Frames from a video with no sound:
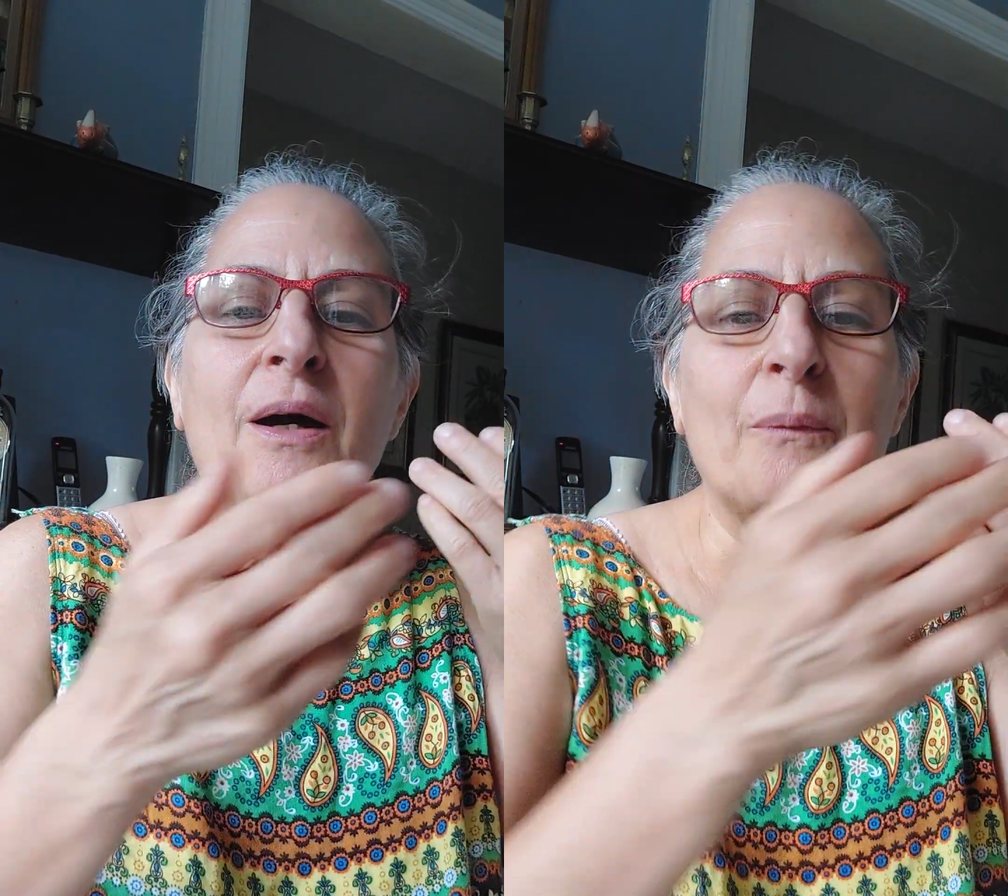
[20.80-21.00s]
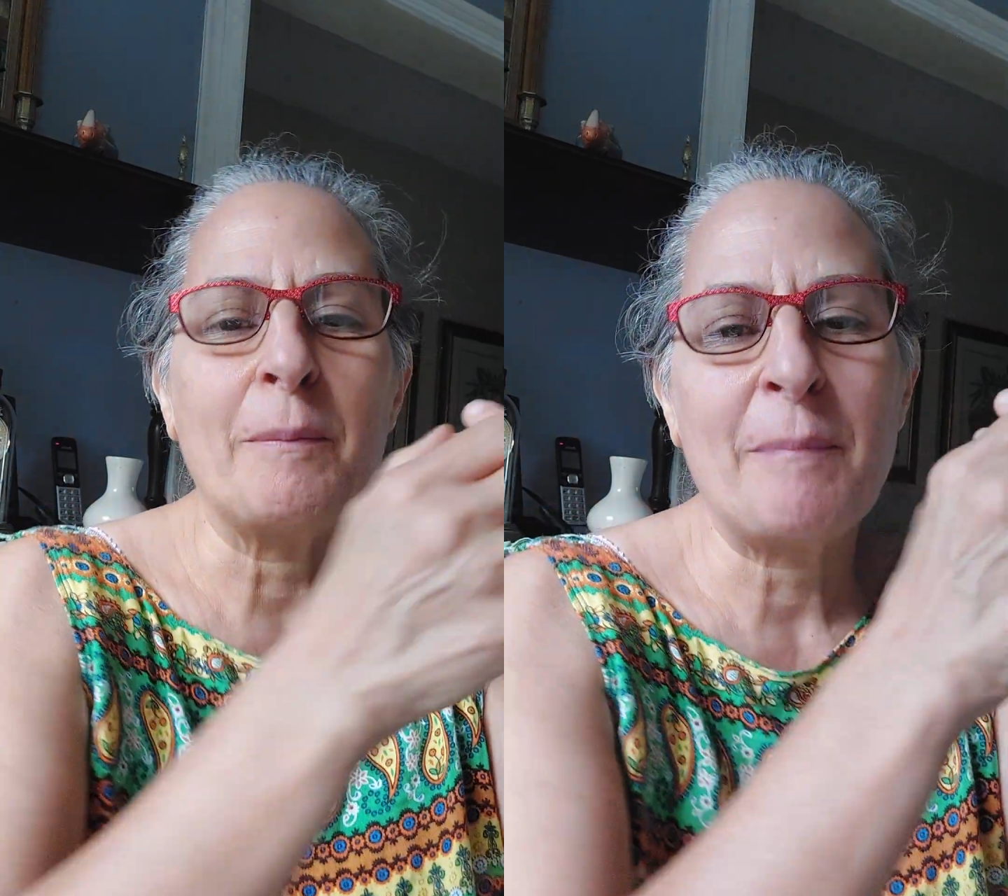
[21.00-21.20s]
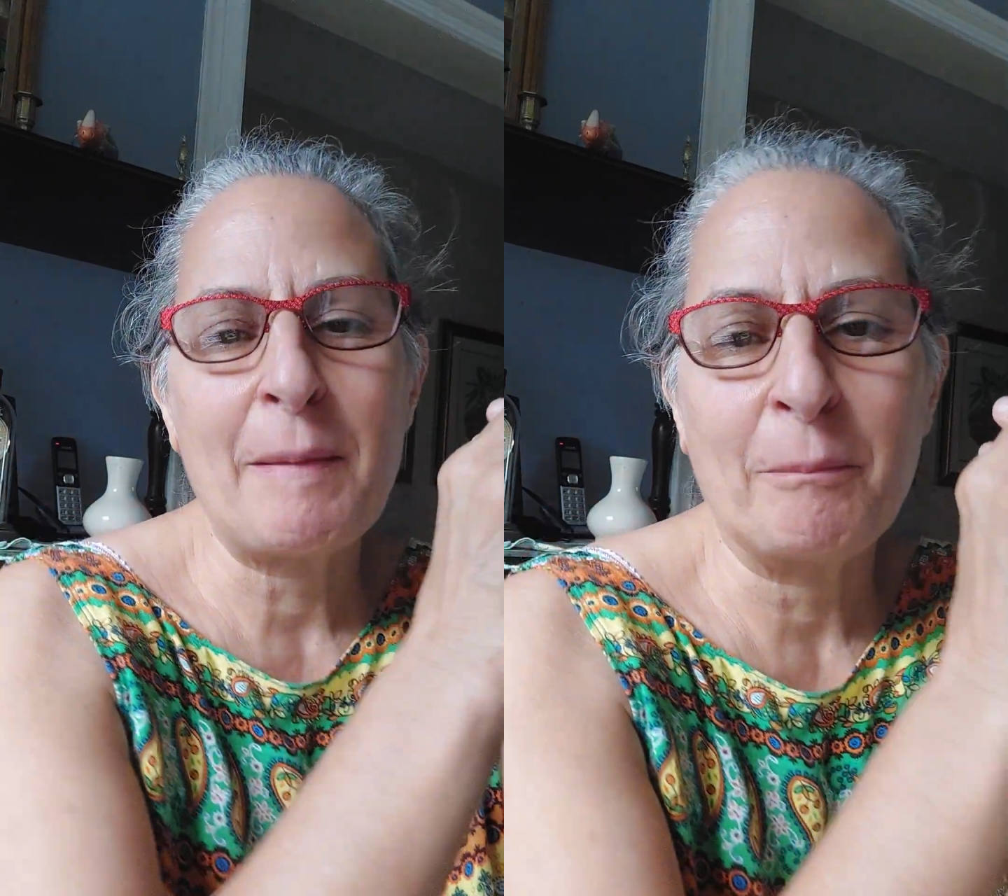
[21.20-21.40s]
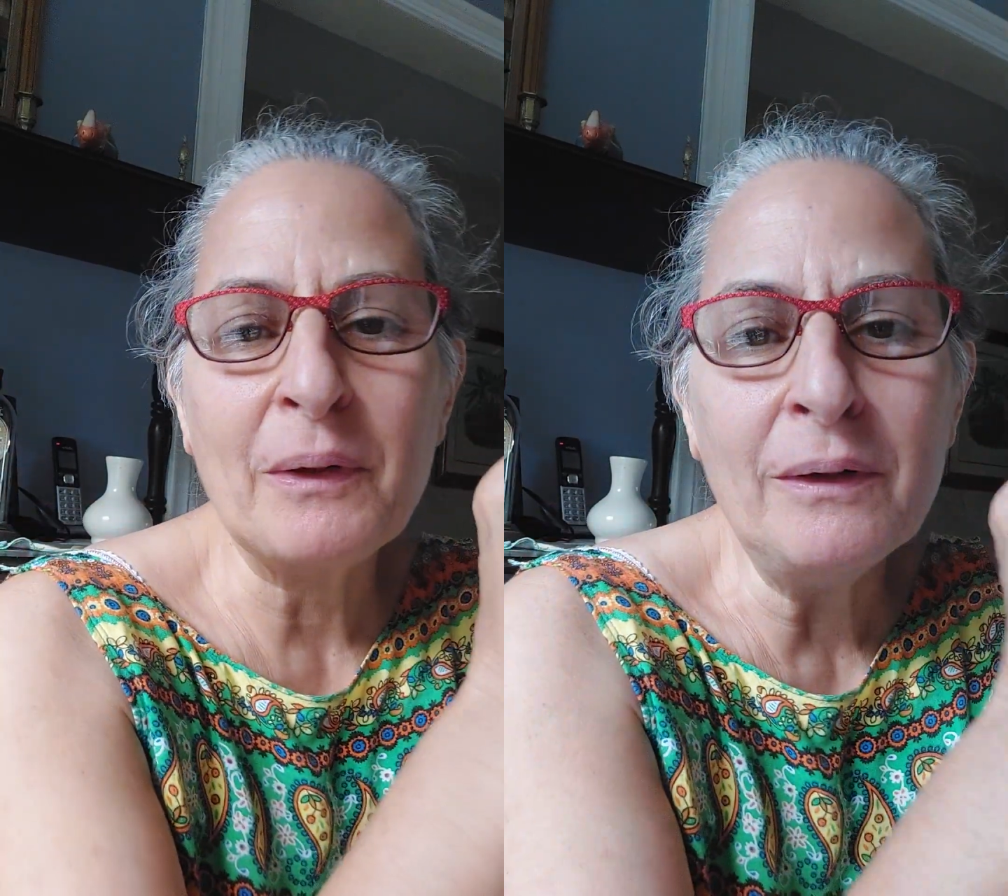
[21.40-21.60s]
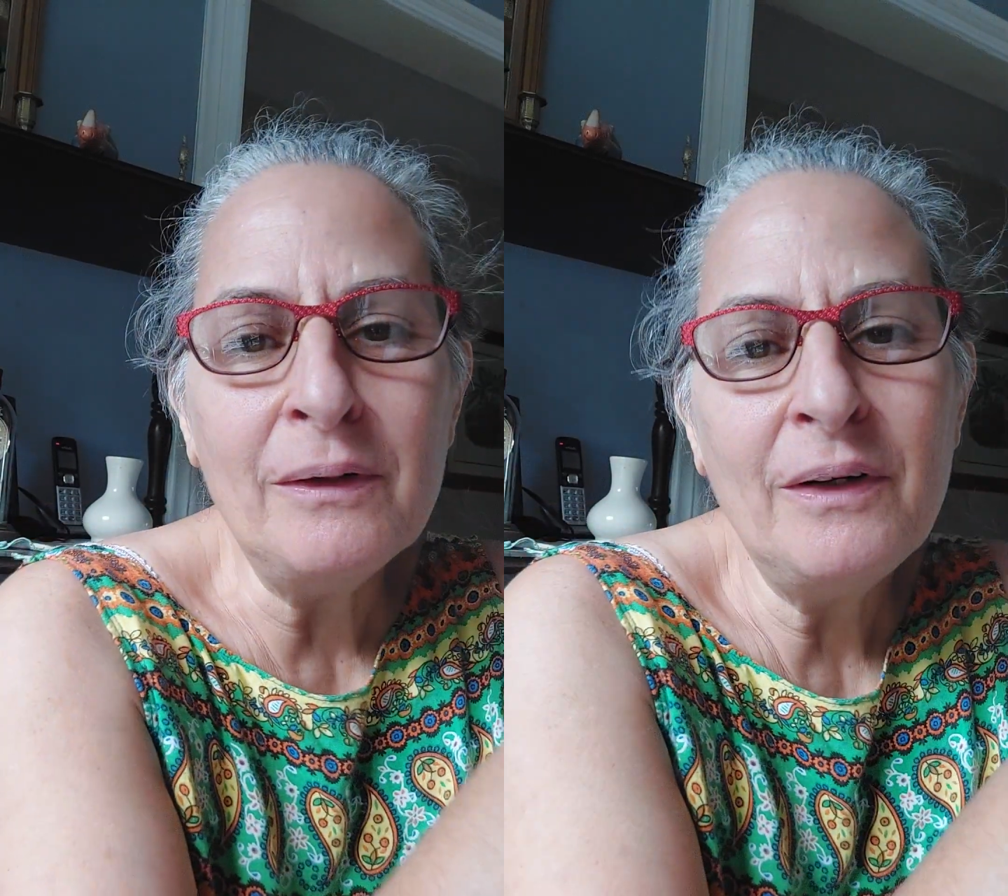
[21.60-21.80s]

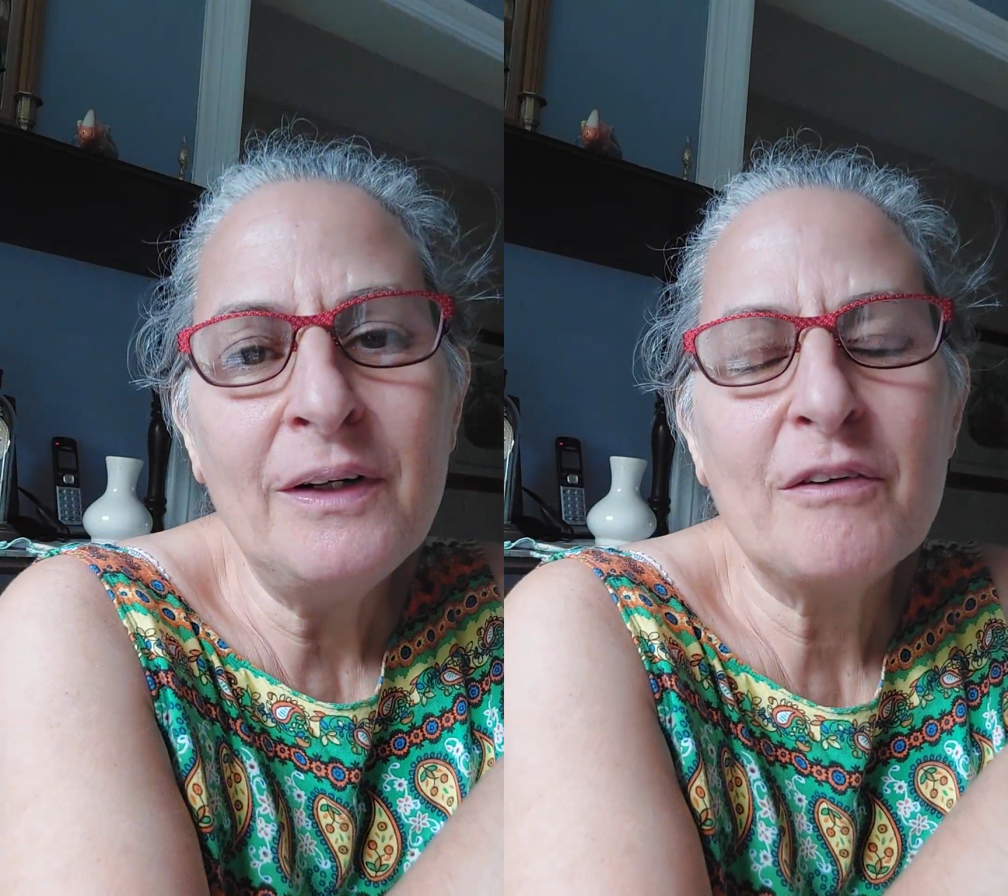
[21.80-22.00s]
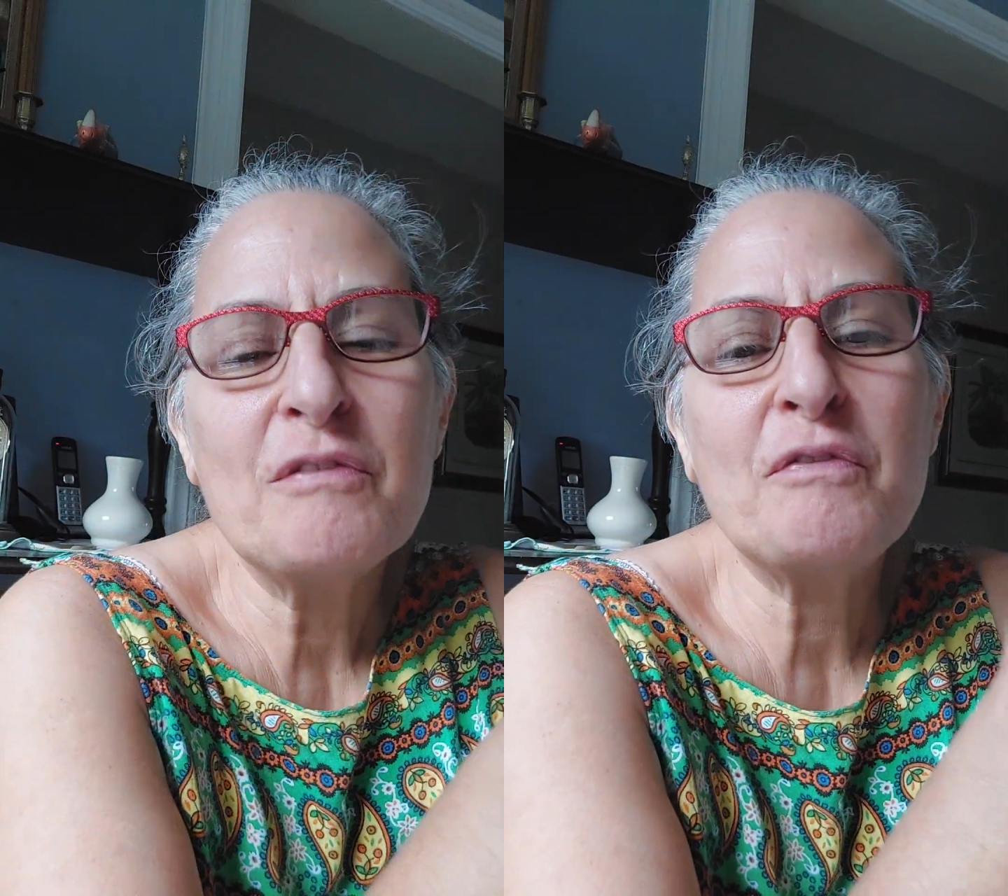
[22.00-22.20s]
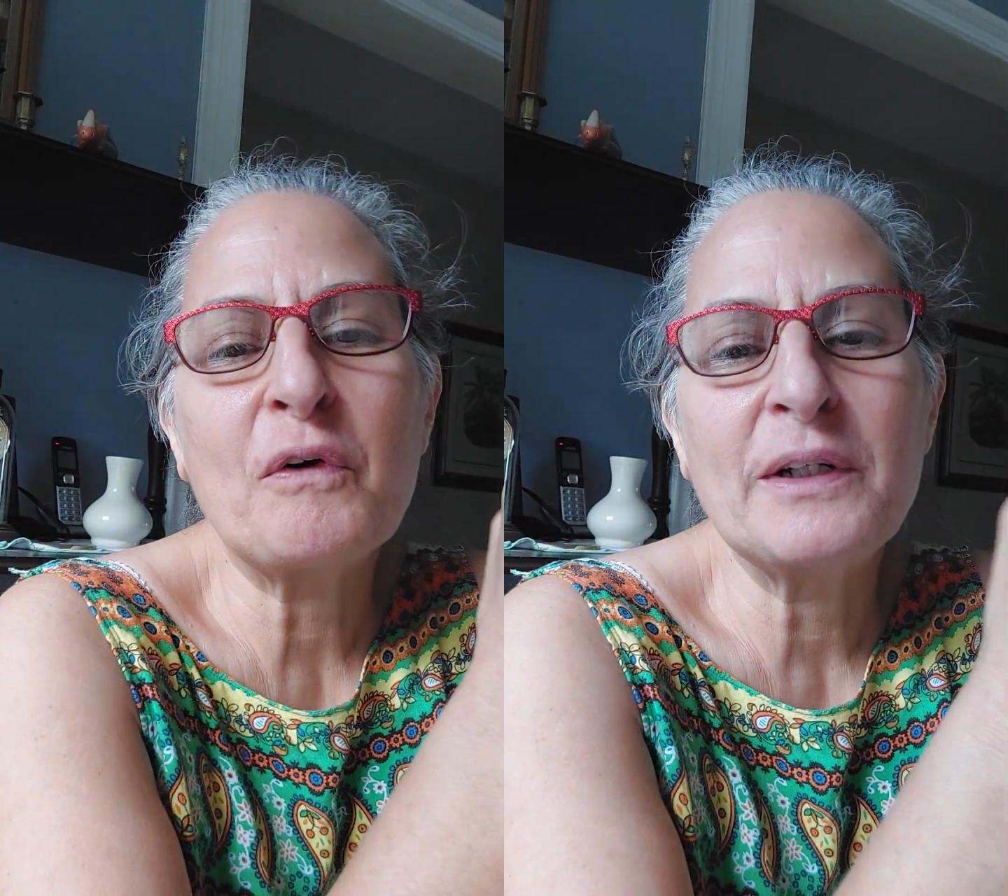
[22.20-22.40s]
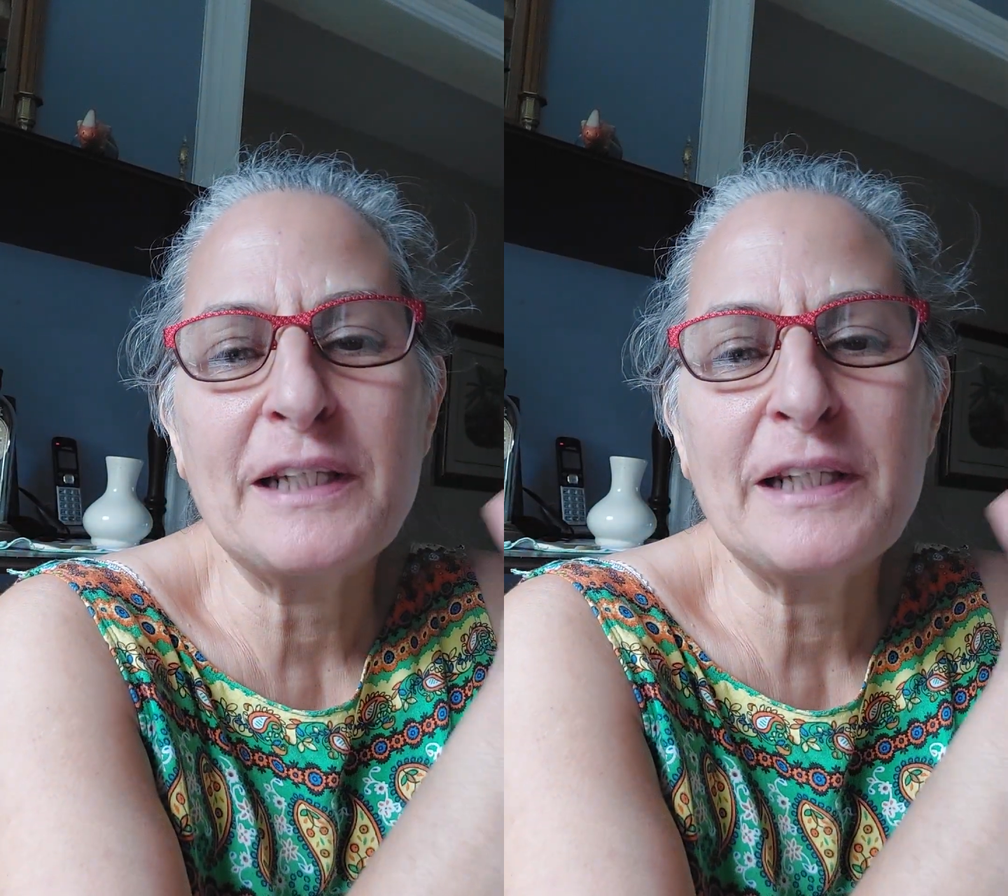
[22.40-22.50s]
Remember, for